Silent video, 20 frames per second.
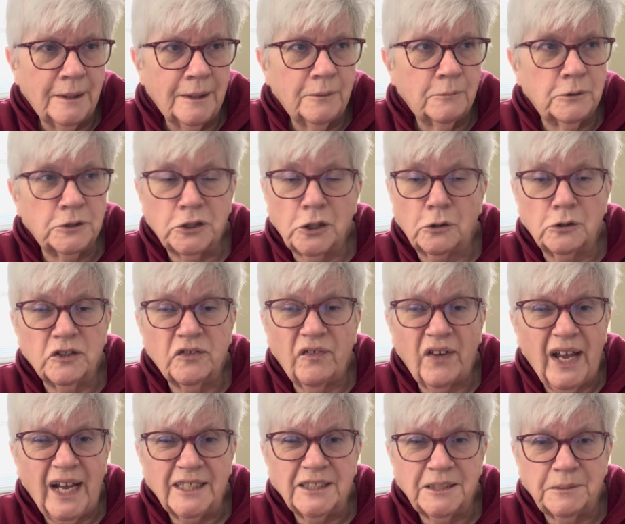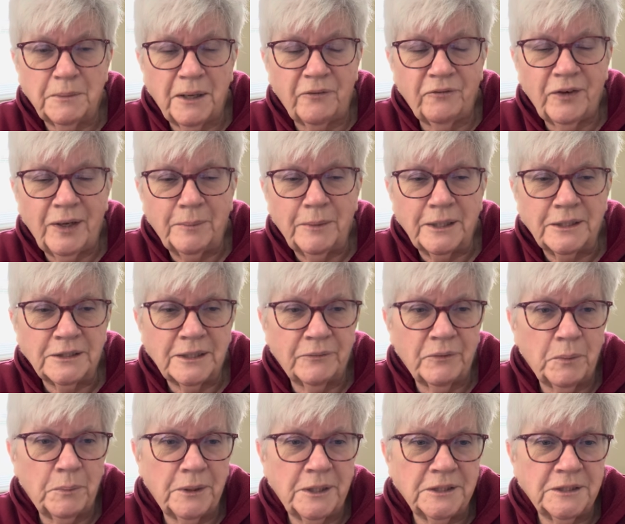which goes fast in my family because
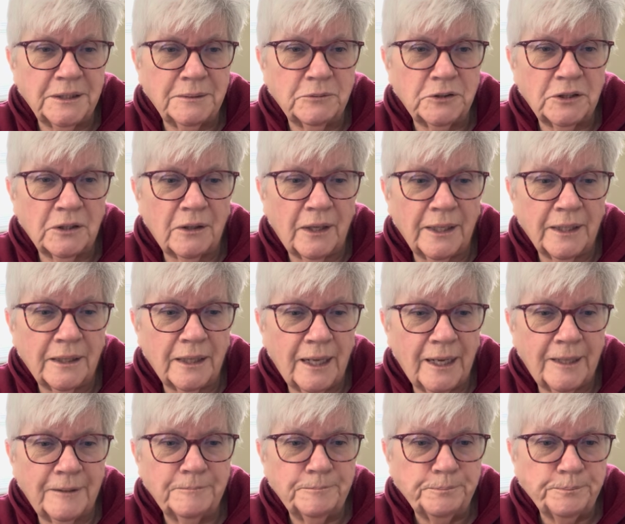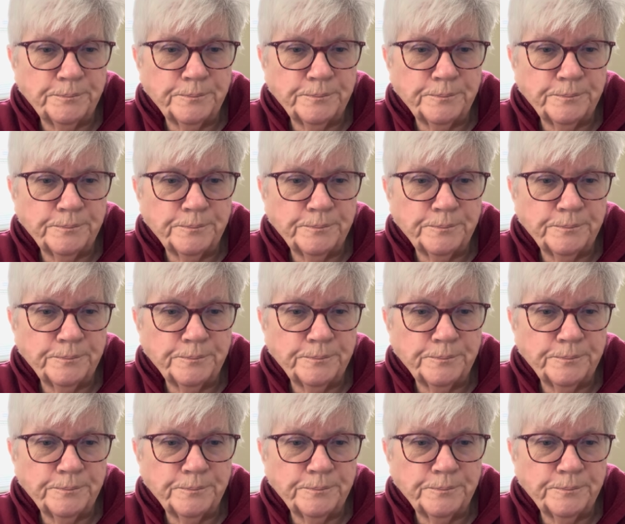everybody seems to like that.